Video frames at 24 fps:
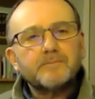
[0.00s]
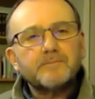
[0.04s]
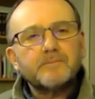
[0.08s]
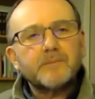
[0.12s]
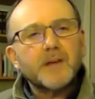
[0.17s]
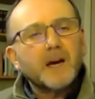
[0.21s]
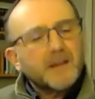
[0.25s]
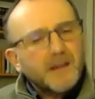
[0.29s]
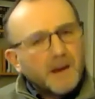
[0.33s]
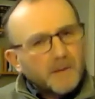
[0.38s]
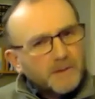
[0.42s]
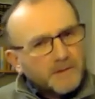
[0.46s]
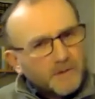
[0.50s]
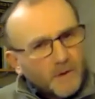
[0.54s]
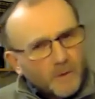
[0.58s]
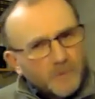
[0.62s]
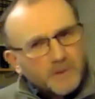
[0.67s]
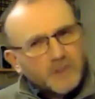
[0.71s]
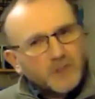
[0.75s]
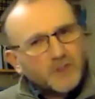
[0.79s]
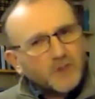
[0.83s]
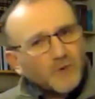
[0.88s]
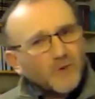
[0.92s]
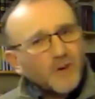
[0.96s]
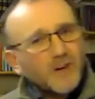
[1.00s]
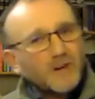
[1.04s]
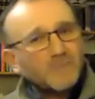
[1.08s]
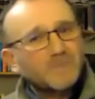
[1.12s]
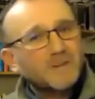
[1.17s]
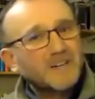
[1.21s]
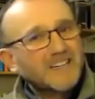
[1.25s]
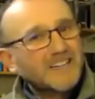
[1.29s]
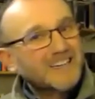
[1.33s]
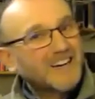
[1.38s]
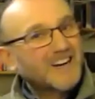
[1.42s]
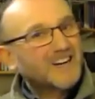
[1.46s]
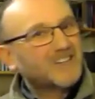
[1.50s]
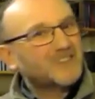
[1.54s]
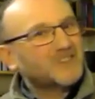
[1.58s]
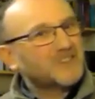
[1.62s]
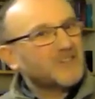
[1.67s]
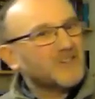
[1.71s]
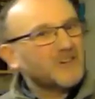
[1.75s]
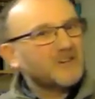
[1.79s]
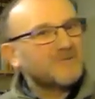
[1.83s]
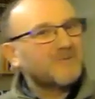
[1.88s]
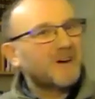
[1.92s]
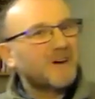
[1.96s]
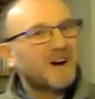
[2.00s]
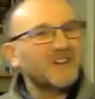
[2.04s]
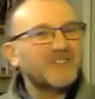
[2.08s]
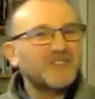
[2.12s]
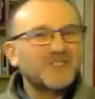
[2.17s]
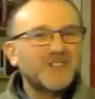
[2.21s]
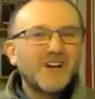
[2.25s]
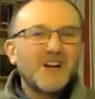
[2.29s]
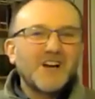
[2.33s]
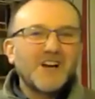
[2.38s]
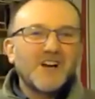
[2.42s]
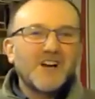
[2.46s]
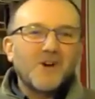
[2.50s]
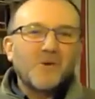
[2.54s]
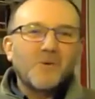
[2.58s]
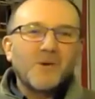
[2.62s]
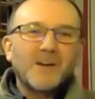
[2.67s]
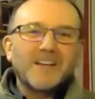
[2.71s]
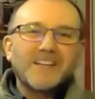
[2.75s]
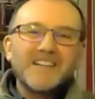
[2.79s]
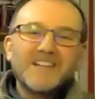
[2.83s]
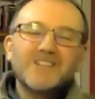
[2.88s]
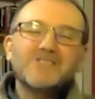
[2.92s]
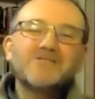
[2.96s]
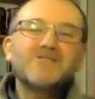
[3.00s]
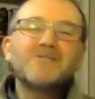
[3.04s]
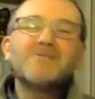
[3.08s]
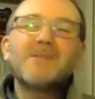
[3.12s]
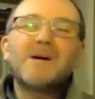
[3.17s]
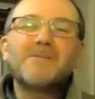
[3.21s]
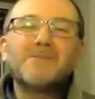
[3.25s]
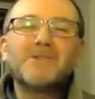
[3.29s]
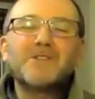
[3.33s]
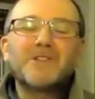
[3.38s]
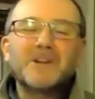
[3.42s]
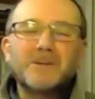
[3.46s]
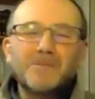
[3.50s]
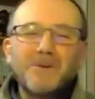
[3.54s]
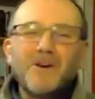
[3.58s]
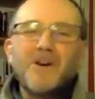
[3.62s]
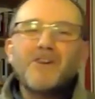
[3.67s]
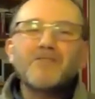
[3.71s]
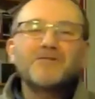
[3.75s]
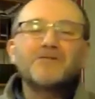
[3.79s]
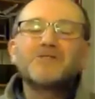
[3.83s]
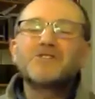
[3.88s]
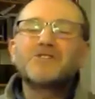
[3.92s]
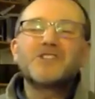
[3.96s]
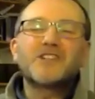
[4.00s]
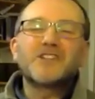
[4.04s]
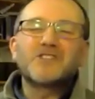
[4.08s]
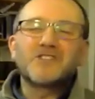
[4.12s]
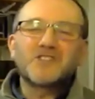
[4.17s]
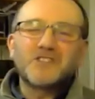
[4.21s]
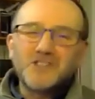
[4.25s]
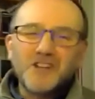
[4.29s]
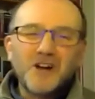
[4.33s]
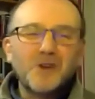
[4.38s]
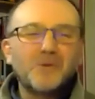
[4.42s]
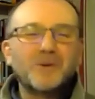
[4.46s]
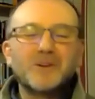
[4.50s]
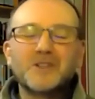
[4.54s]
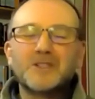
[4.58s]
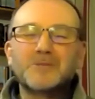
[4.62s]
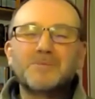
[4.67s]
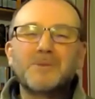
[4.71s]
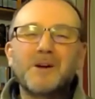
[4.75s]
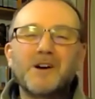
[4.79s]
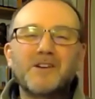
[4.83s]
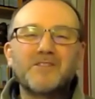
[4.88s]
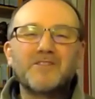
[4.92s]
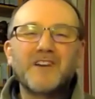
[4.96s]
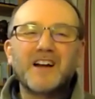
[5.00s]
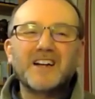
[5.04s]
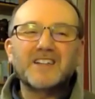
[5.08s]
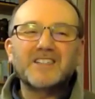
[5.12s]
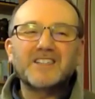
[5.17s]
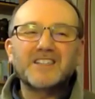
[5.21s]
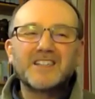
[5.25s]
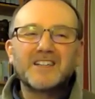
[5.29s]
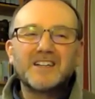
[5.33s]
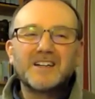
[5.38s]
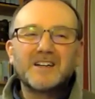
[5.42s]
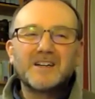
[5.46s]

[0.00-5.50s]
Now, before we squirm too much, we need to remember that apart from Jesus, no one is perfect.